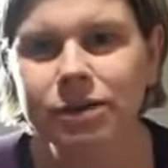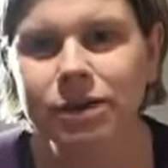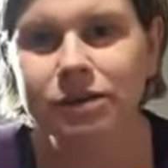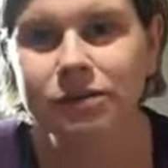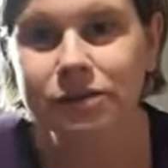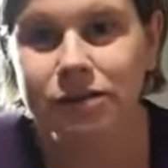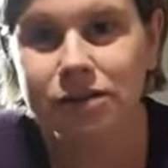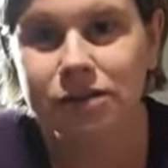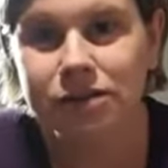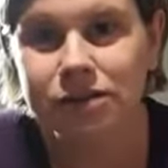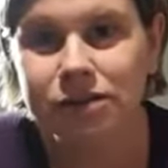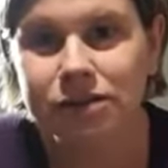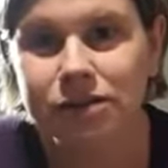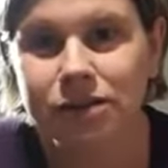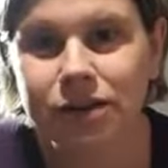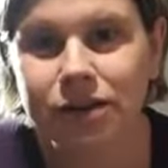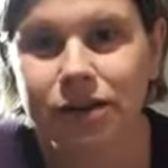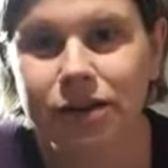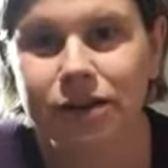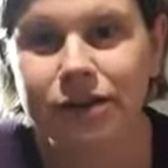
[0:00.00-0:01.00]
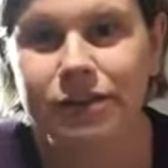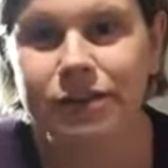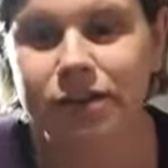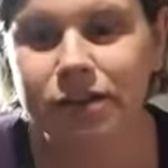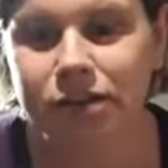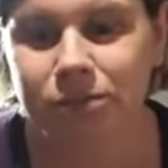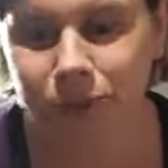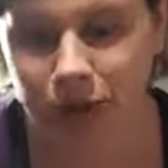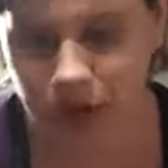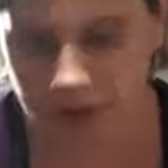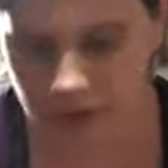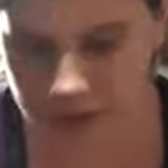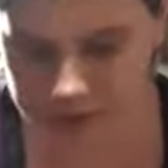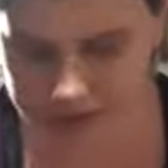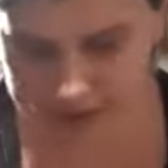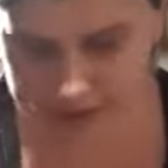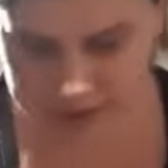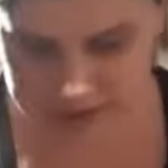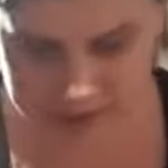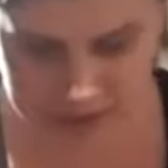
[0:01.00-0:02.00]
if you might like
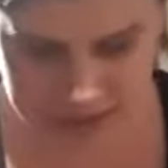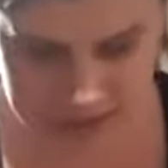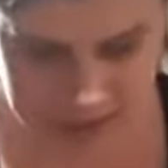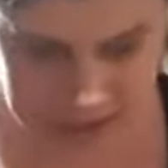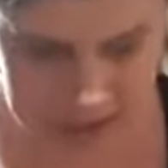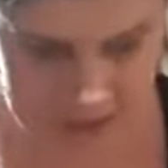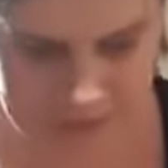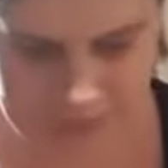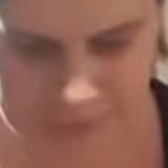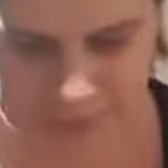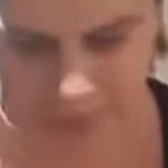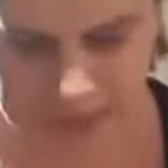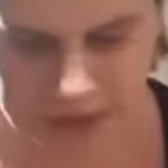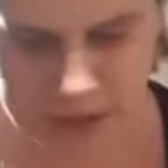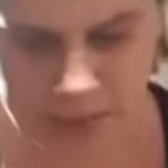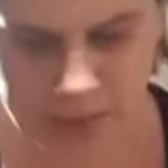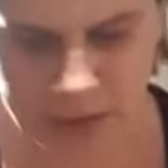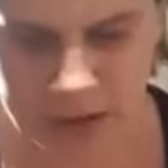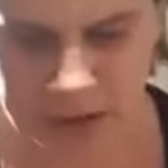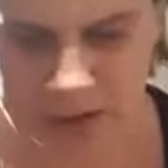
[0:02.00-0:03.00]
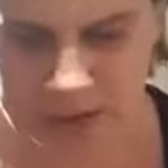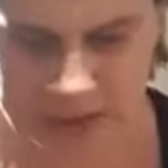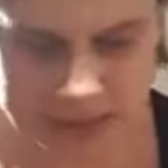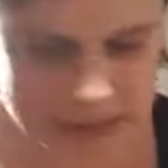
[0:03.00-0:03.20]
it, because it might. So